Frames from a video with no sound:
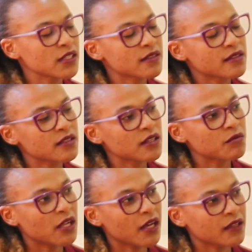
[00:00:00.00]
it
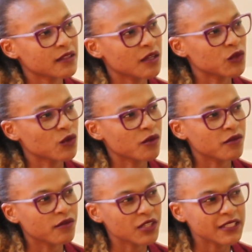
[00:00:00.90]
seem like some sort
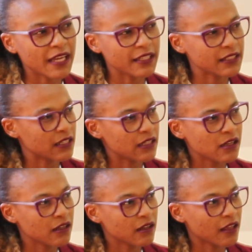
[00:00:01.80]
of witch hunting,
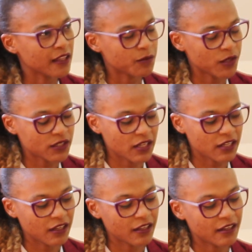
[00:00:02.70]

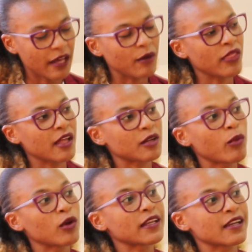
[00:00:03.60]
especially now that
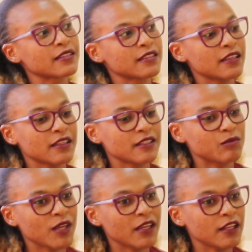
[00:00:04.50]
podcasting
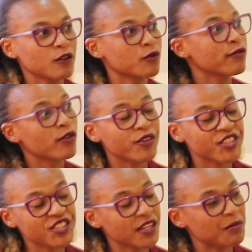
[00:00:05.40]
is beginning to
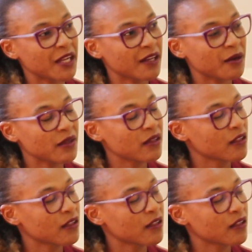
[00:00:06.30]
flourish in Malawi?